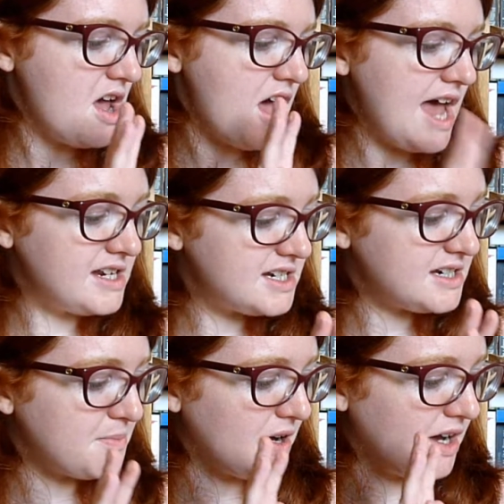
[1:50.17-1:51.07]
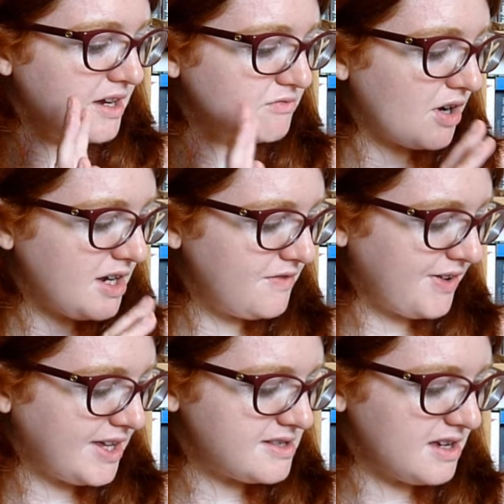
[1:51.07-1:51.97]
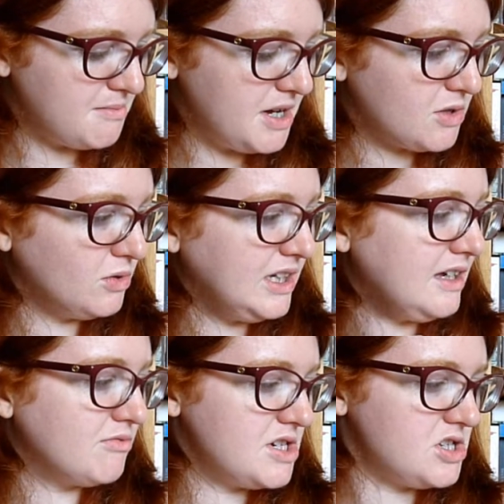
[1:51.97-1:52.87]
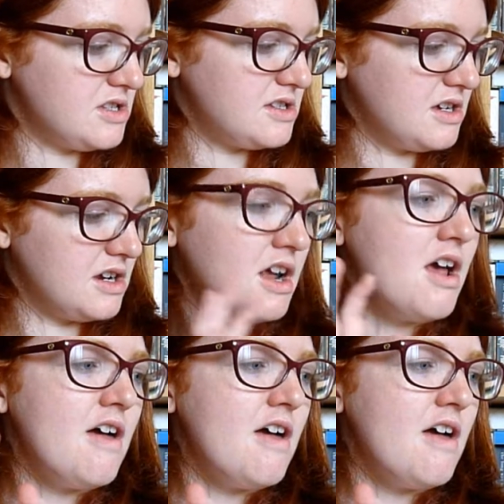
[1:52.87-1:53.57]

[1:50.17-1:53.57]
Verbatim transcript: edited by Ryan Vance and Michael Lee Richardson.